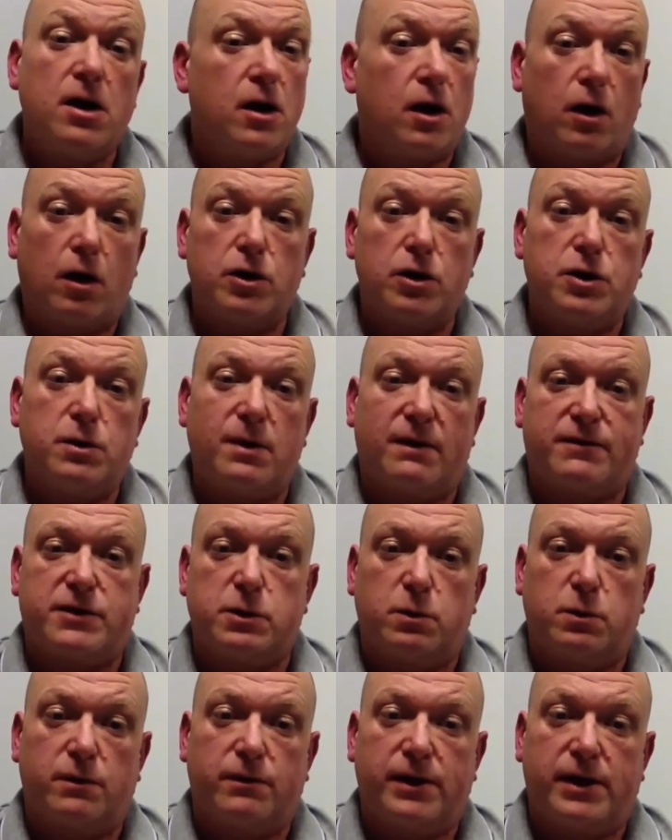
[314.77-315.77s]
All you have to
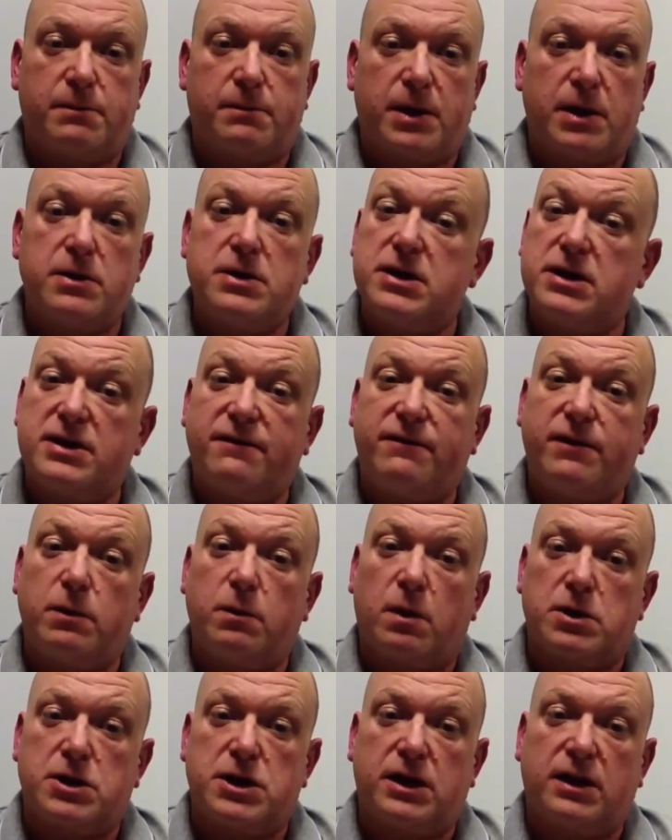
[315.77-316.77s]
worry about is if you're
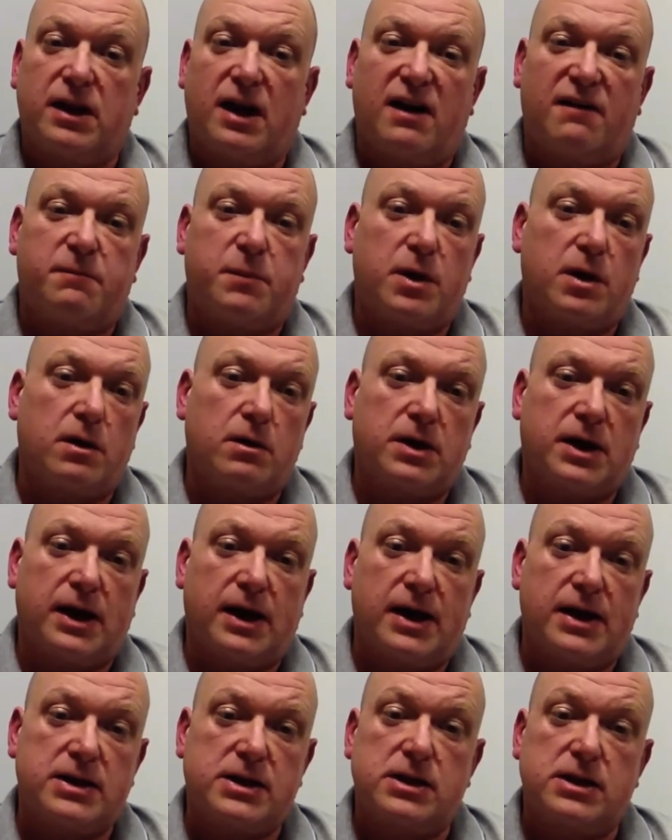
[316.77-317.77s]
watching live
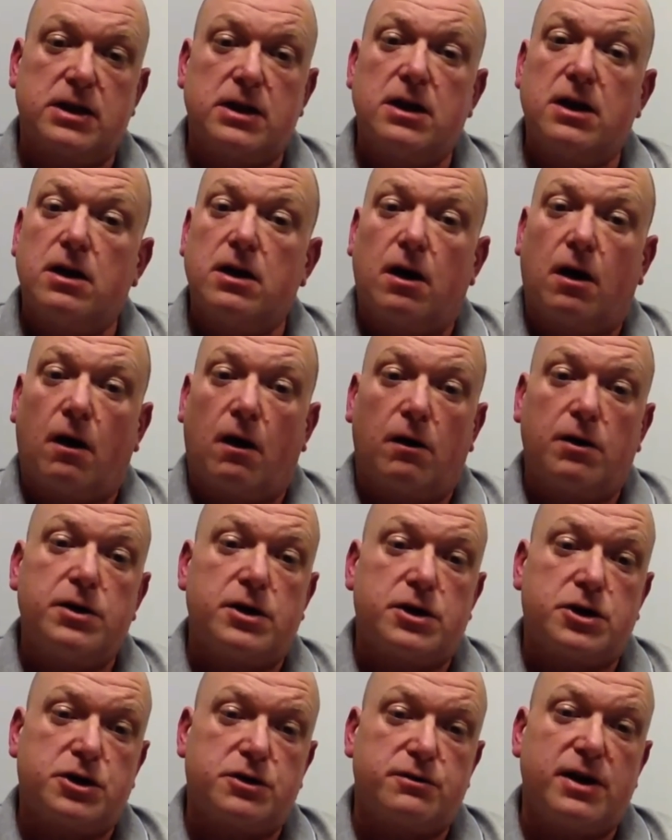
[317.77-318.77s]
broadcasts or you're
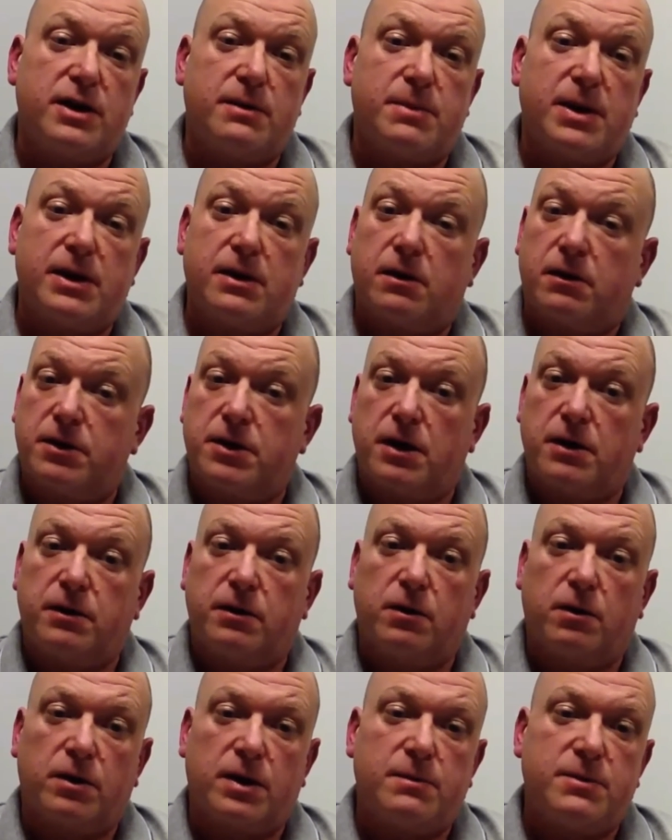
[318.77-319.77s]
streaming or
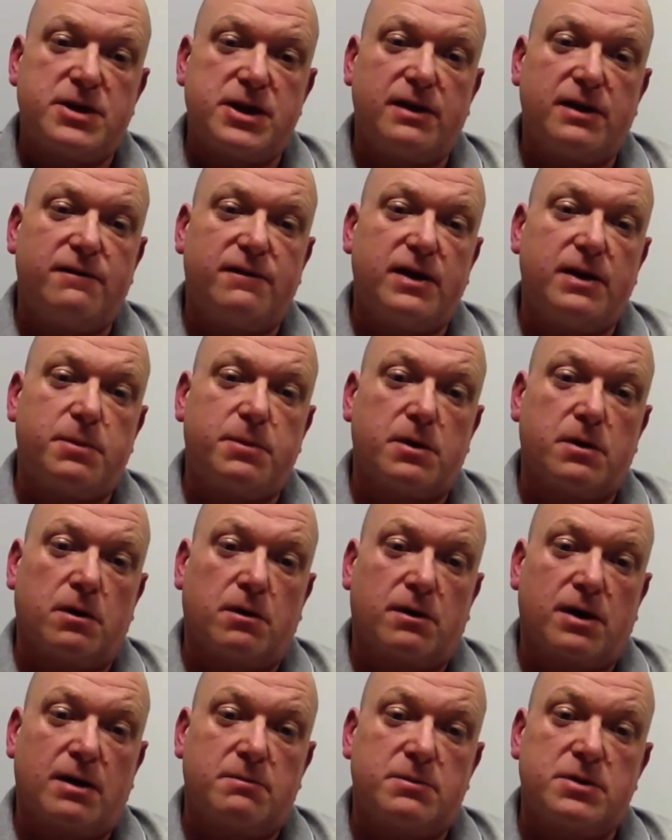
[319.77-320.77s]
downloading TV
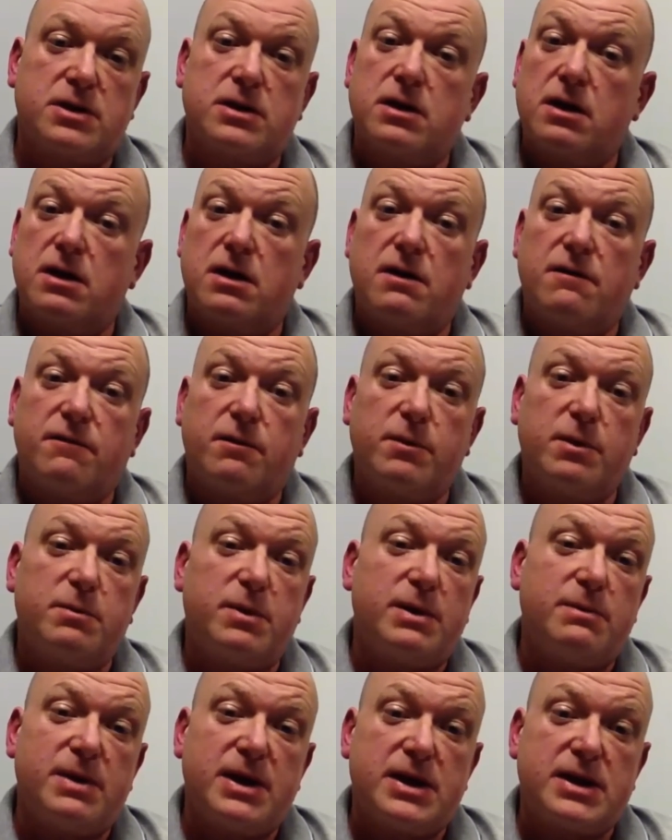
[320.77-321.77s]
programmes from the
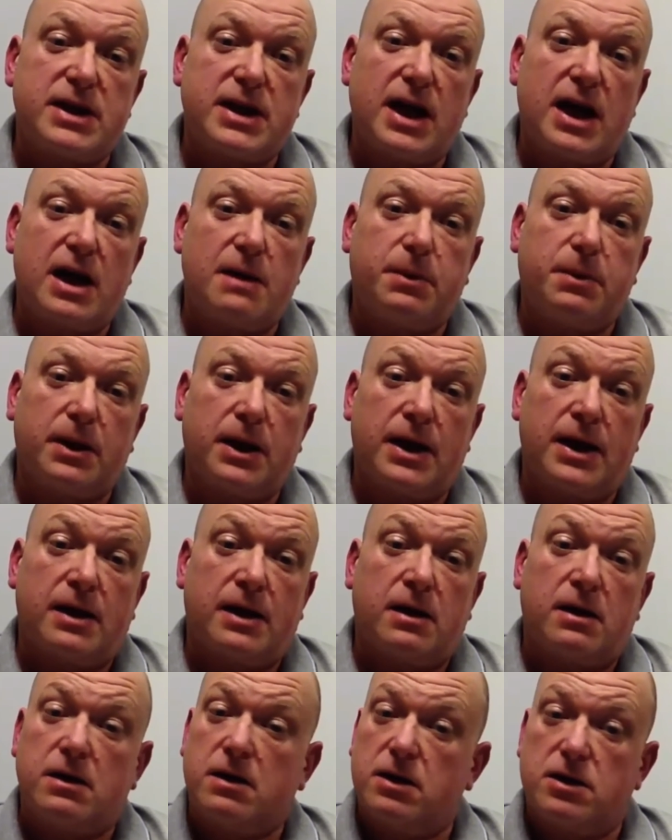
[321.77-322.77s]
BBC iPlayer.
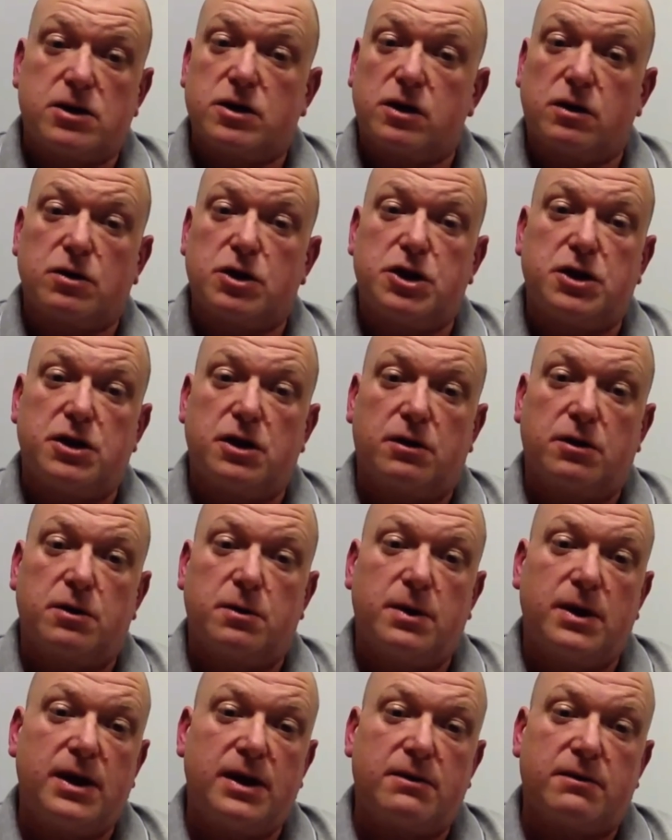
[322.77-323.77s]
As long as you're not
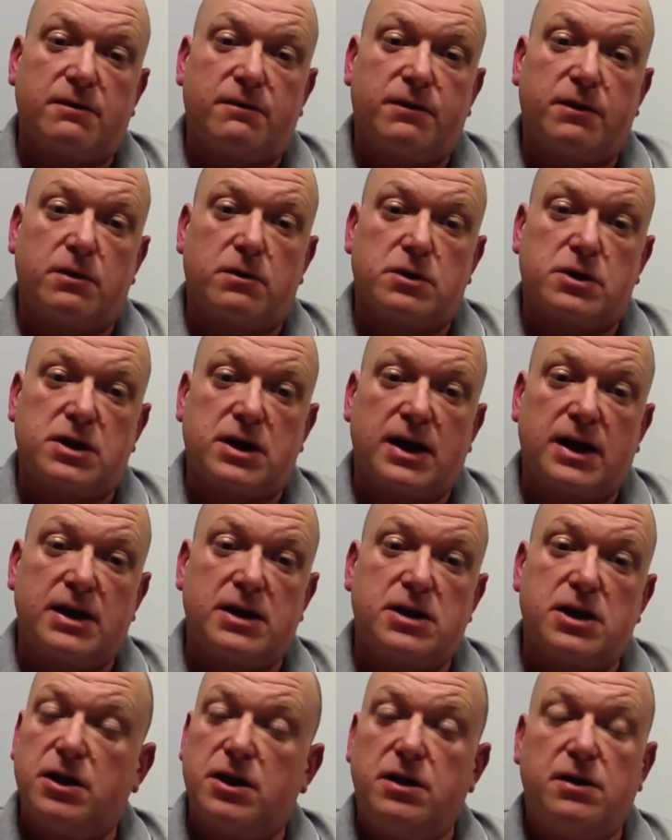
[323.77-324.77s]
doing either of those
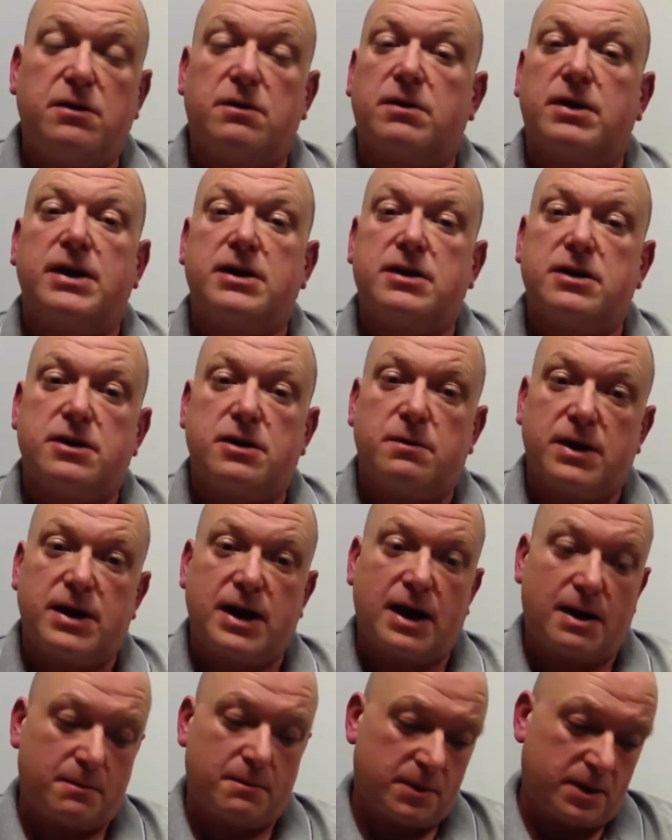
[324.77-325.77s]
things, you don't need to do a
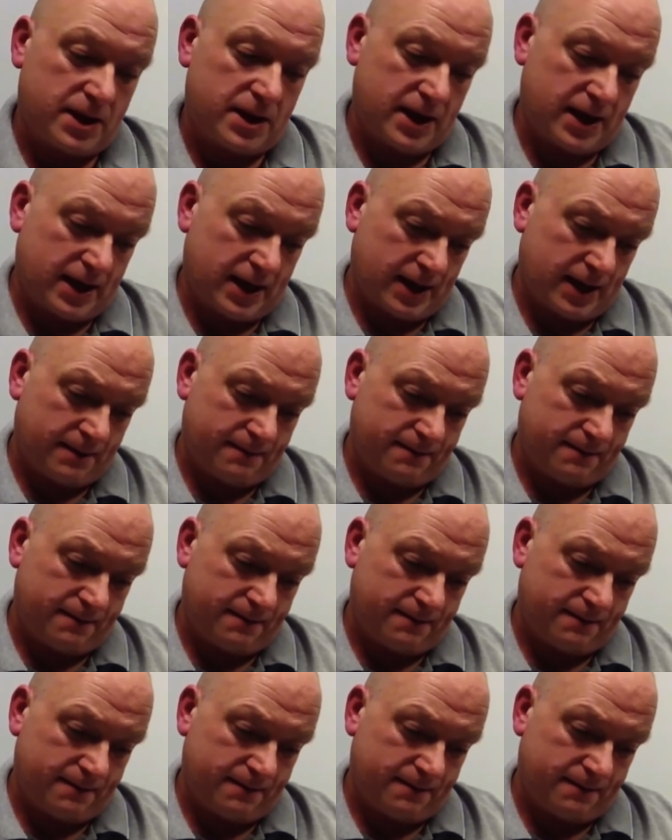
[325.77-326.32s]
damn thing.